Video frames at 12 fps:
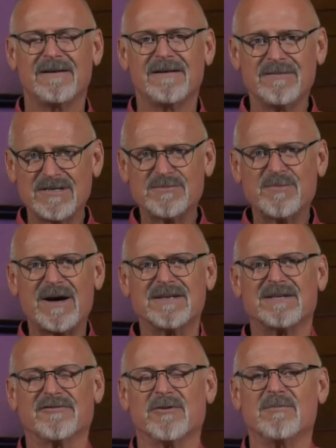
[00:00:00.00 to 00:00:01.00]
Let me just
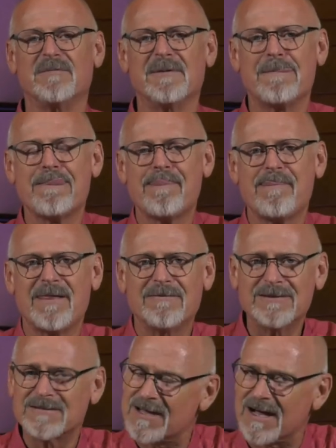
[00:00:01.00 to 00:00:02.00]
pause here for a moment. I
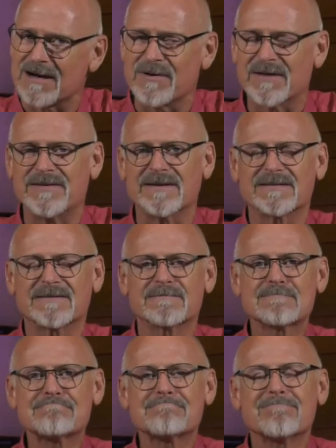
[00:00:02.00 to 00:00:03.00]
want to talk about this.
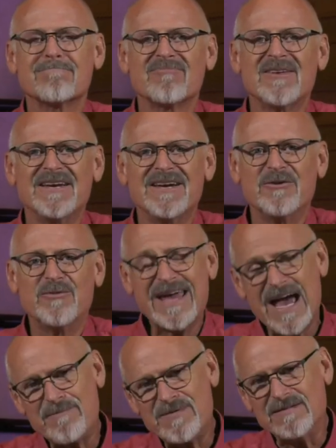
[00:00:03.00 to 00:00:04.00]
We
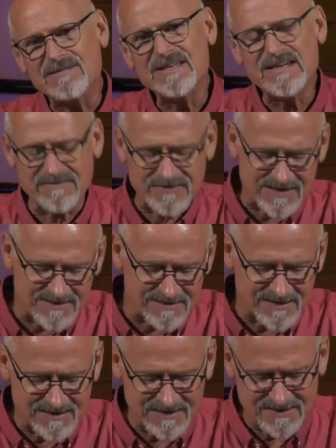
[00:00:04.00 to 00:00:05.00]
happen to live
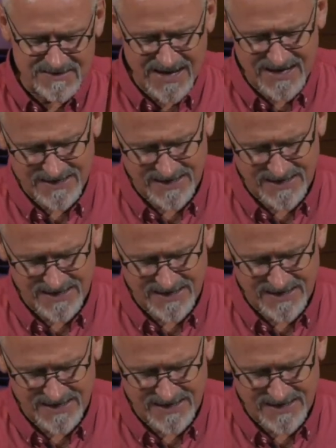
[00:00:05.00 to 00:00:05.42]
in a day and